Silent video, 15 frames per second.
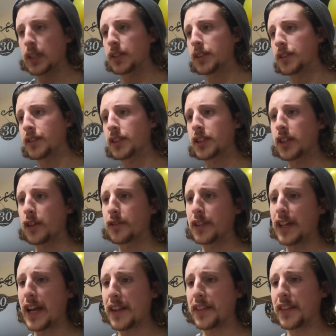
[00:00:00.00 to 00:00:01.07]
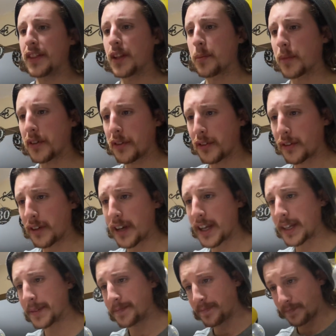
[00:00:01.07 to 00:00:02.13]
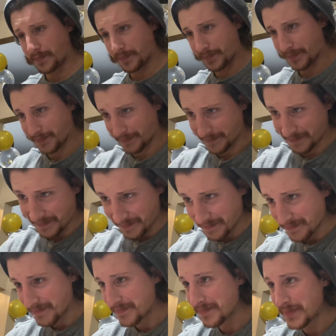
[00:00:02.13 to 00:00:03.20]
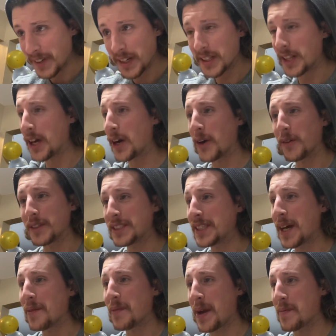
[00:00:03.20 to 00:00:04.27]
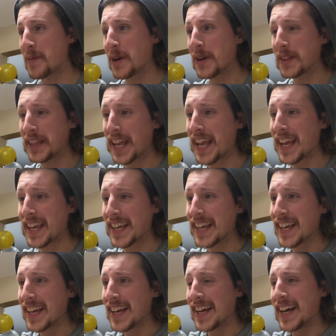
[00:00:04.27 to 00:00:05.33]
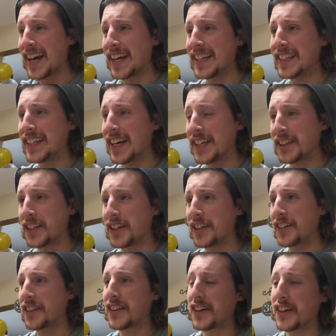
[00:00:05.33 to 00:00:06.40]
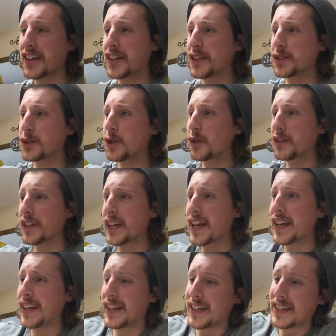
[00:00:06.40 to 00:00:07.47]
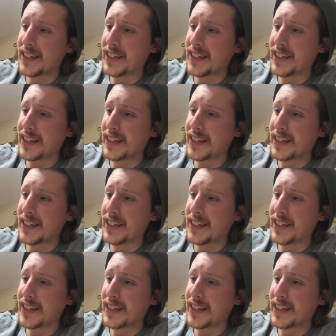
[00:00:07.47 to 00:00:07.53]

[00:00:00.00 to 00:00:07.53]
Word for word: So let's go to that number three. No, it's not my birthday. I did not turn 30 years old yet.